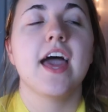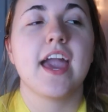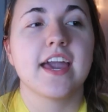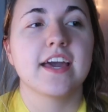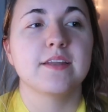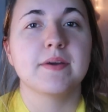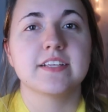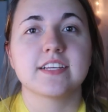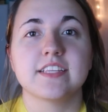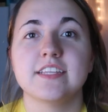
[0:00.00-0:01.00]
And
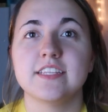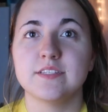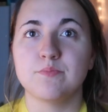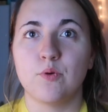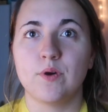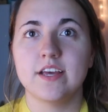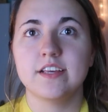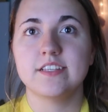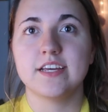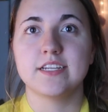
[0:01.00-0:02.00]
basically these
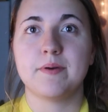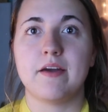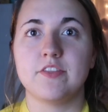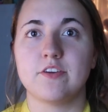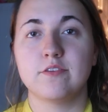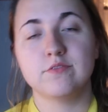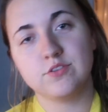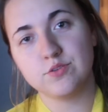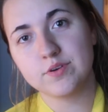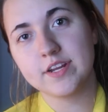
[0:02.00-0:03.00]
boys end up having their own
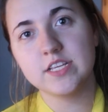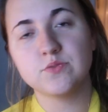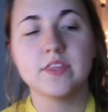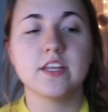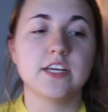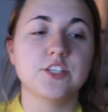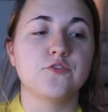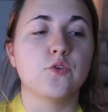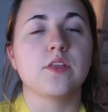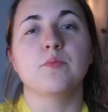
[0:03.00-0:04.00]
stories within each
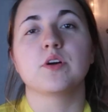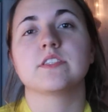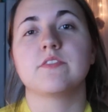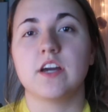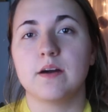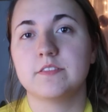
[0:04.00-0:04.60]
4 of the books of the